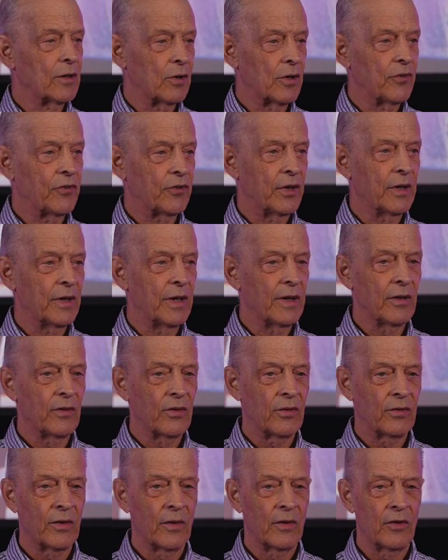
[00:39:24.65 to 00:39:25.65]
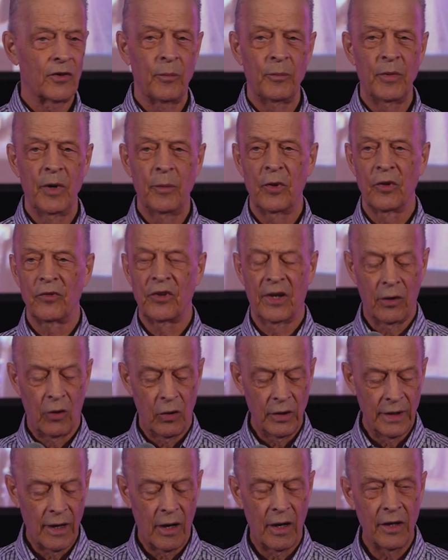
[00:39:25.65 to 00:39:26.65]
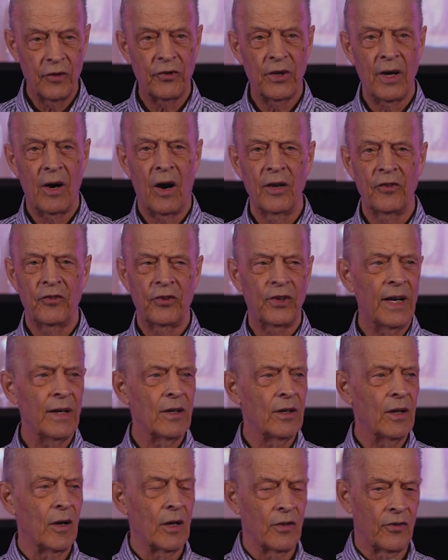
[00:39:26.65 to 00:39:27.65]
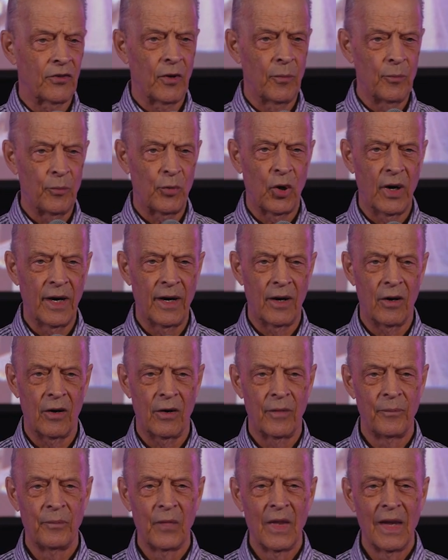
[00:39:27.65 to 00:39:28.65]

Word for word: Christian is. Some people say, oh, yeah, I, sa I said uh, some prayer